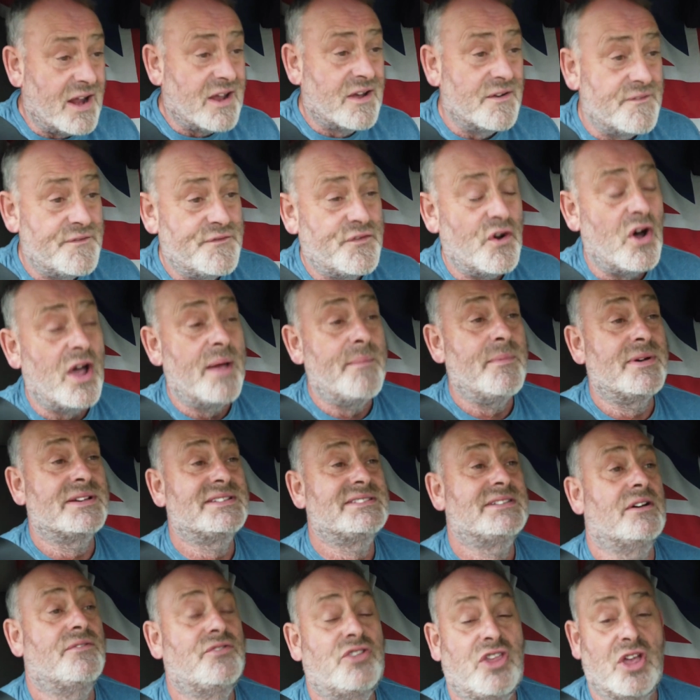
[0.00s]
I could find
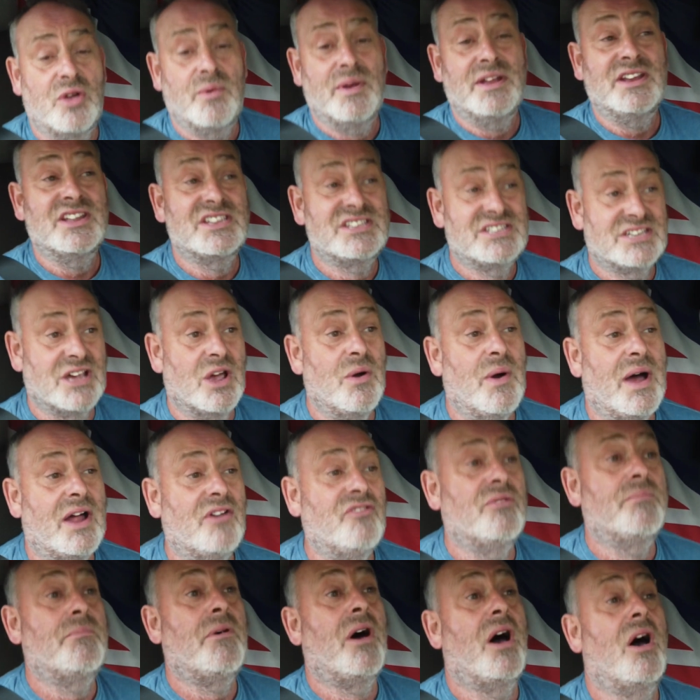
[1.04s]
myself doing a
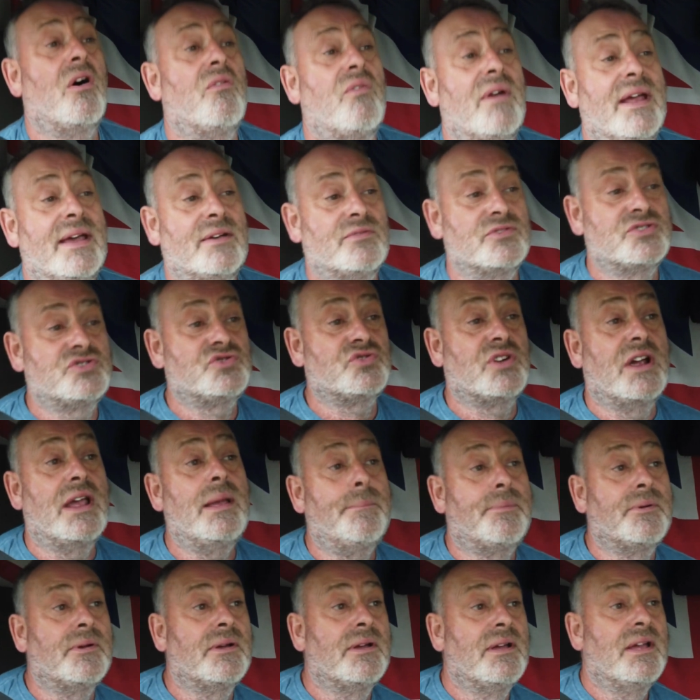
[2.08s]
200 mile round
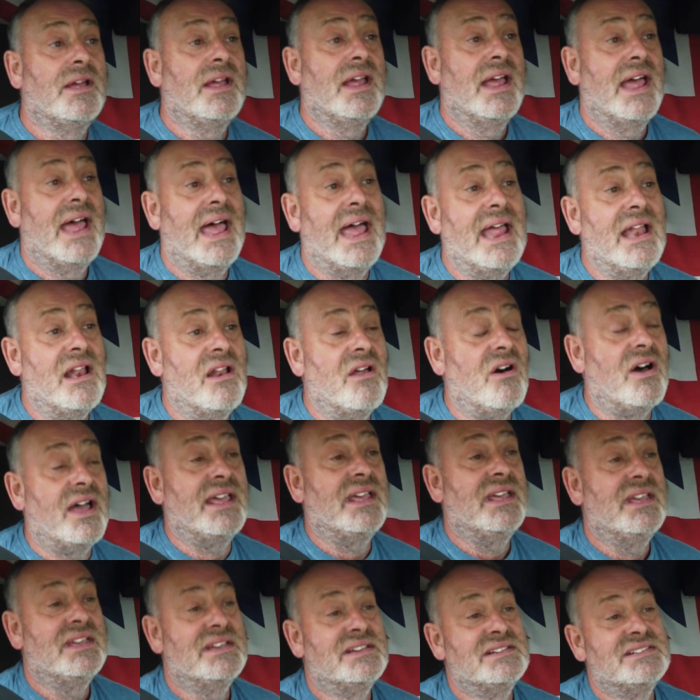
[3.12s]
trip and
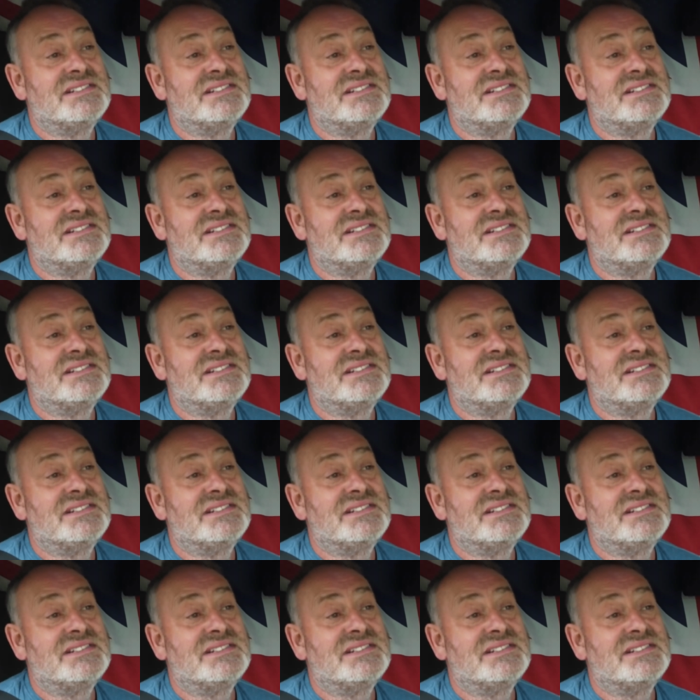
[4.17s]
like